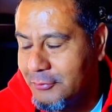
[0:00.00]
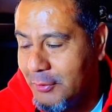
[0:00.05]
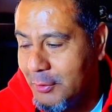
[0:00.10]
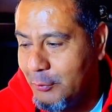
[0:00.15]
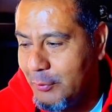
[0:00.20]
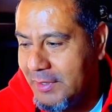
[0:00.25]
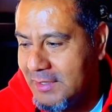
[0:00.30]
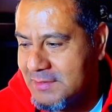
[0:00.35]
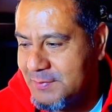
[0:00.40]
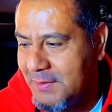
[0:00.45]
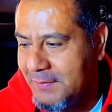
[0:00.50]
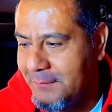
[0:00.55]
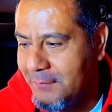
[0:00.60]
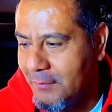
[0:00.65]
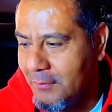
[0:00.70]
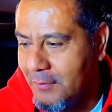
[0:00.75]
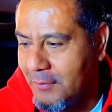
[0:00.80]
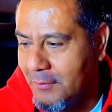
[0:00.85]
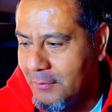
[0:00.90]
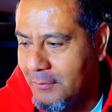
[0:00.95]
weeks
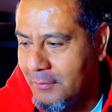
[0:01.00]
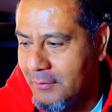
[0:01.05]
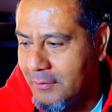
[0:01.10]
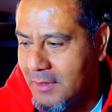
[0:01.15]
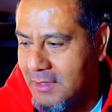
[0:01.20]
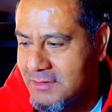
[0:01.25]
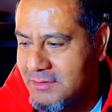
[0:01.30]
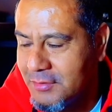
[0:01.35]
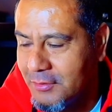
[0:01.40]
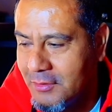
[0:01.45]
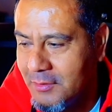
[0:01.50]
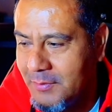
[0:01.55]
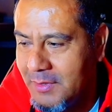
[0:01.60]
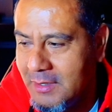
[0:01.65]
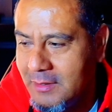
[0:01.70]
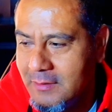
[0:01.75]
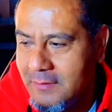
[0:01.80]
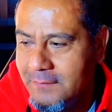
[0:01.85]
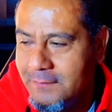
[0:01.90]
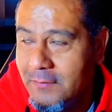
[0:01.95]
before a
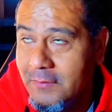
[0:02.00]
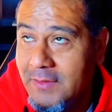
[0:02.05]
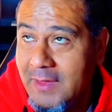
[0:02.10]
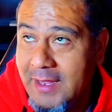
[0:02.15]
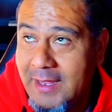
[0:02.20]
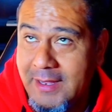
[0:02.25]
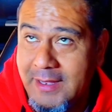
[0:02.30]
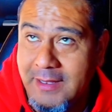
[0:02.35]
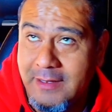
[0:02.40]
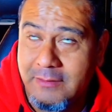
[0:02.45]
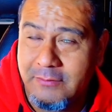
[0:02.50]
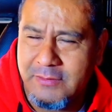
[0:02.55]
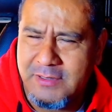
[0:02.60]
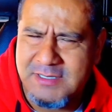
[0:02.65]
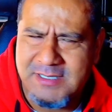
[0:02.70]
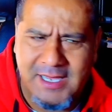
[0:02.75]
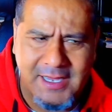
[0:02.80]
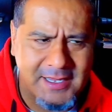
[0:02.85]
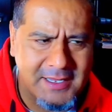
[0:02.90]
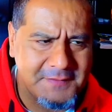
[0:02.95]
tournament for
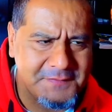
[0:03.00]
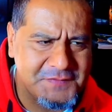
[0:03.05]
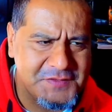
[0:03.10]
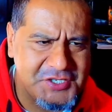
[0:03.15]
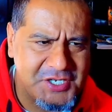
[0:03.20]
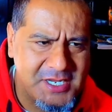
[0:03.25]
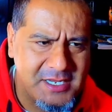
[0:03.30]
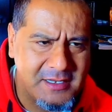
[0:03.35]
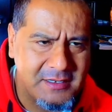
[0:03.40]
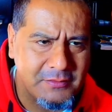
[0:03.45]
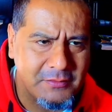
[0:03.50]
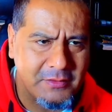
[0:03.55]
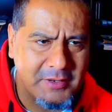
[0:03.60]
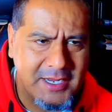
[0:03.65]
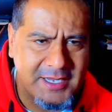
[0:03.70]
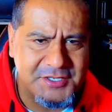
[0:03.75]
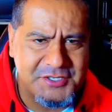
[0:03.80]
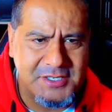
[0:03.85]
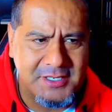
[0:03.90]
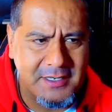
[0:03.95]
AFG or
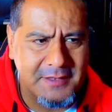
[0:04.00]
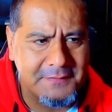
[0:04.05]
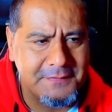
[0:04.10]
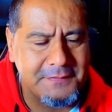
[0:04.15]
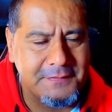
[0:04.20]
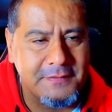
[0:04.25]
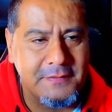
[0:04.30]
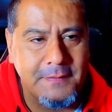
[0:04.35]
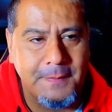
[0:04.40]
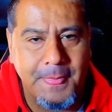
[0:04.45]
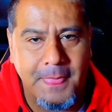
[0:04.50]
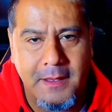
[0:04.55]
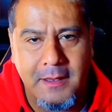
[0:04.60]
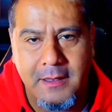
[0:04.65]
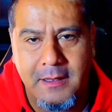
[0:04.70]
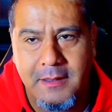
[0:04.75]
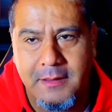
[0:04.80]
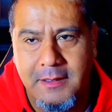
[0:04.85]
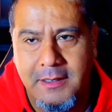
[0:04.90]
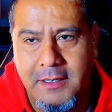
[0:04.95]
AGF
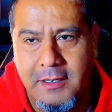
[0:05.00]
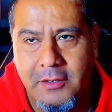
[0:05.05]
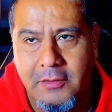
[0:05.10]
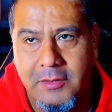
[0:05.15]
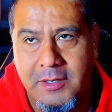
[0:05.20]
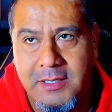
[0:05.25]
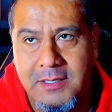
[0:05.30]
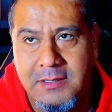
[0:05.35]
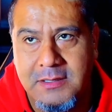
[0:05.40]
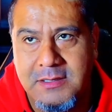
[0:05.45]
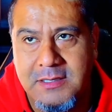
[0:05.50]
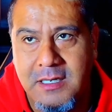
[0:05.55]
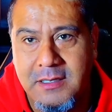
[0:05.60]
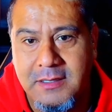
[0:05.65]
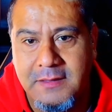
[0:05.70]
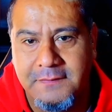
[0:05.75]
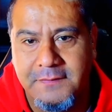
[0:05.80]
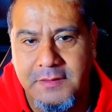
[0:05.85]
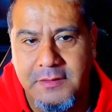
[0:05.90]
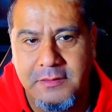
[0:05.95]
here in
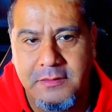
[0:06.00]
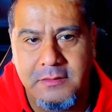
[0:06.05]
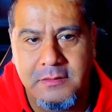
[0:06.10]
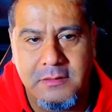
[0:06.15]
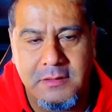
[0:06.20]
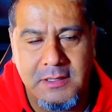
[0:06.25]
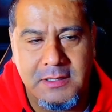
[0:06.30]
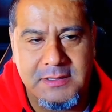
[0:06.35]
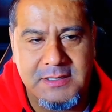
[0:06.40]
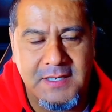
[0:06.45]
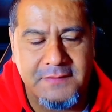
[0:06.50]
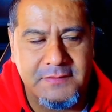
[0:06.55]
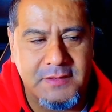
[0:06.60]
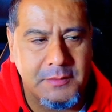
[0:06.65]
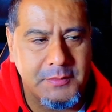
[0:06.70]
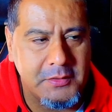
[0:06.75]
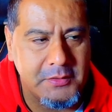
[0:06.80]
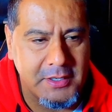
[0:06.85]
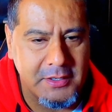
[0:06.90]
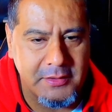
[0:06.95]
Duncanville,
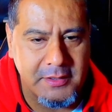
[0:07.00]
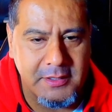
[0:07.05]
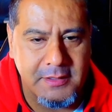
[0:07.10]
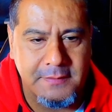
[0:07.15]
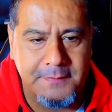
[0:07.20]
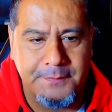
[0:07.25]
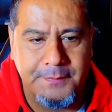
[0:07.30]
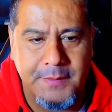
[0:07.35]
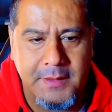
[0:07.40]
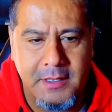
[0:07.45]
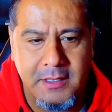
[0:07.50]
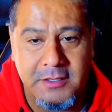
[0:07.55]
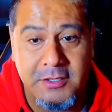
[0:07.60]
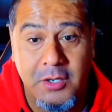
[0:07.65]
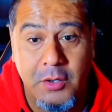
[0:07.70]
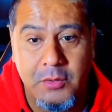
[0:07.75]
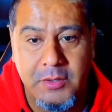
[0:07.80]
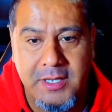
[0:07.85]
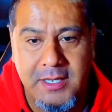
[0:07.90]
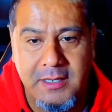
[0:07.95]
DFW area.
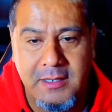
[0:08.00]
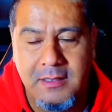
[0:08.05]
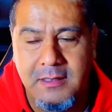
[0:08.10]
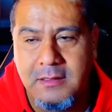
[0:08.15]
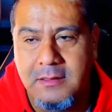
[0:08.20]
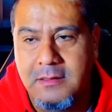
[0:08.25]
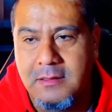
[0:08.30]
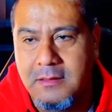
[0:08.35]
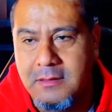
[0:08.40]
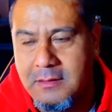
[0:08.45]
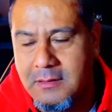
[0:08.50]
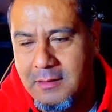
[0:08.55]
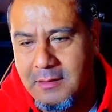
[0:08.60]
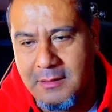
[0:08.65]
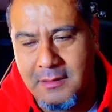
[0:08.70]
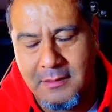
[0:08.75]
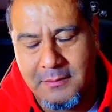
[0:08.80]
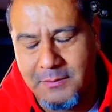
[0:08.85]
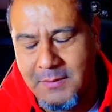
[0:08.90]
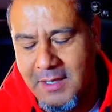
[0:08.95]
No gi.
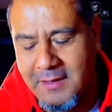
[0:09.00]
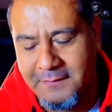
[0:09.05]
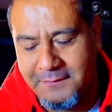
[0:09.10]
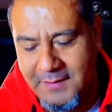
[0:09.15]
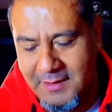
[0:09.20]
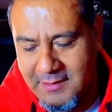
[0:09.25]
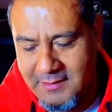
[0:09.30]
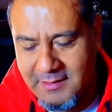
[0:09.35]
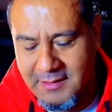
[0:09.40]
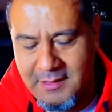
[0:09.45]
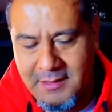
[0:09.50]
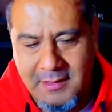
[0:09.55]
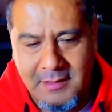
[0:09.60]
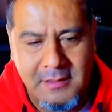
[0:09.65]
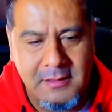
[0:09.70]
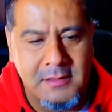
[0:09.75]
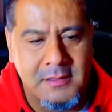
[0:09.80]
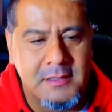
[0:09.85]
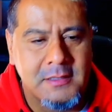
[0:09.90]
Not a fan of the gi.